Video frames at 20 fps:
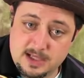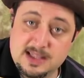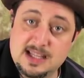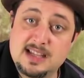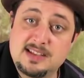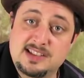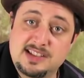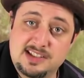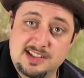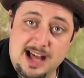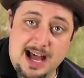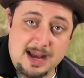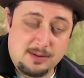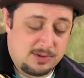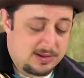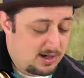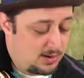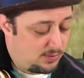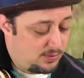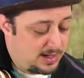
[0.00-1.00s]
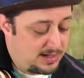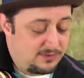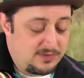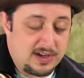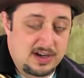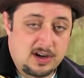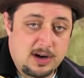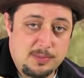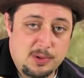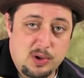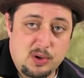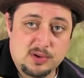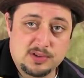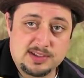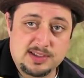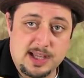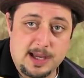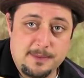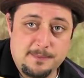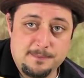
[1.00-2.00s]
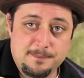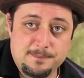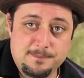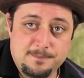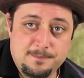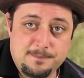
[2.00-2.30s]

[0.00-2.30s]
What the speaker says: then slide with our ring finger up a whole step.